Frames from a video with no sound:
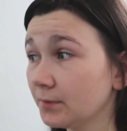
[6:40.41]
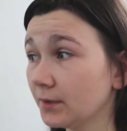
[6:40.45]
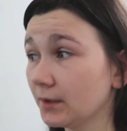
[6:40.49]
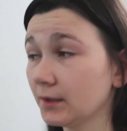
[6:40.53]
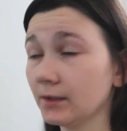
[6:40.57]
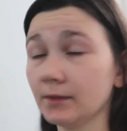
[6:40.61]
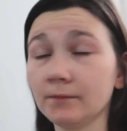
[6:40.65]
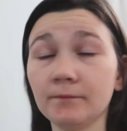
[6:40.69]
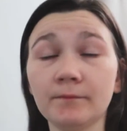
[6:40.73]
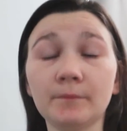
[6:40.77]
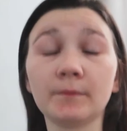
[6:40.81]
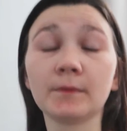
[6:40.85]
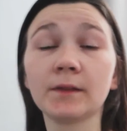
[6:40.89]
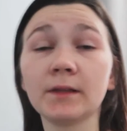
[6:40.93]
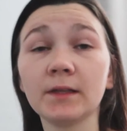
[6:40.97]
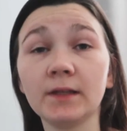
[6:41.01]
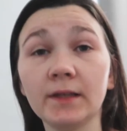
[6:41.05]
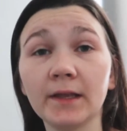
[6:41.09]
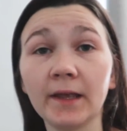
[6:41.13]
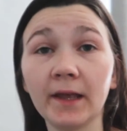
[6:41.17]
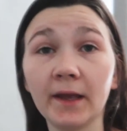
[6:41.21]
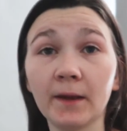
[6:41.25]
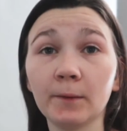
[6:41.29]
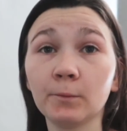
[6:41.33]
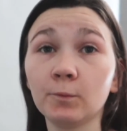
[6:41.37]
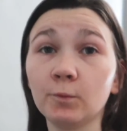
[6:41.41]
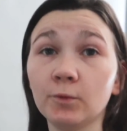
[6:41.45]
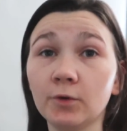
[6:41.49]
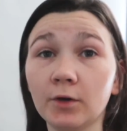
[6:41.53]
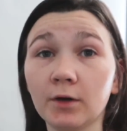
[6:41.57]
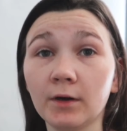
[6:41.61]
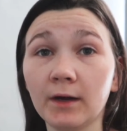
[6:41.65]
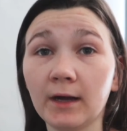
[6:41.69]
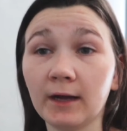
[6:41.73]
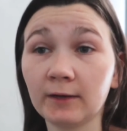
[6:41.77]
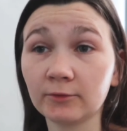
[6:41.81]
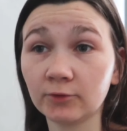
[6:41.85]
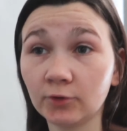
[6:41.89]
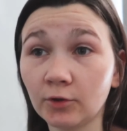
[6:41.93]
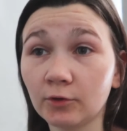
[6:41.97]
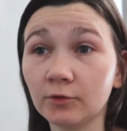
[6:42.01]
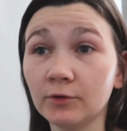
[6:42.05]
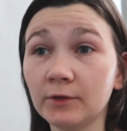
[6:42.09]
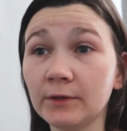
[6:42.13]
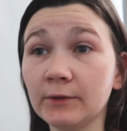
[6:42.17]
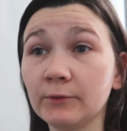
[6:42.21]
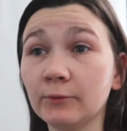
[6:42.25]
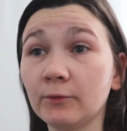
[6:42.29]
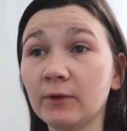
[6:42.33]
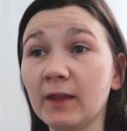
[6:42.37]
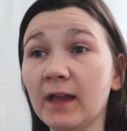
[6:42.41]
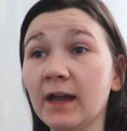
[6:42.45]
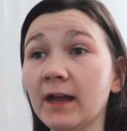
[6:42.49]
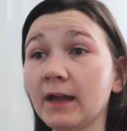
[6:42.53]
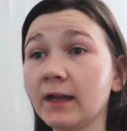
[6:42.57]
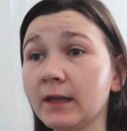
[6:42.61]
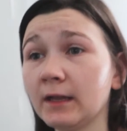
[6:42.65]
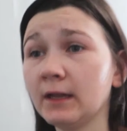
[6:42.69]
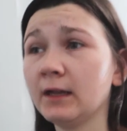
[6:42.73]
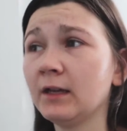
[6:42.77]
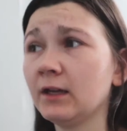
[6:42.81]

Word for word: but yeah, we got alcohol and all that.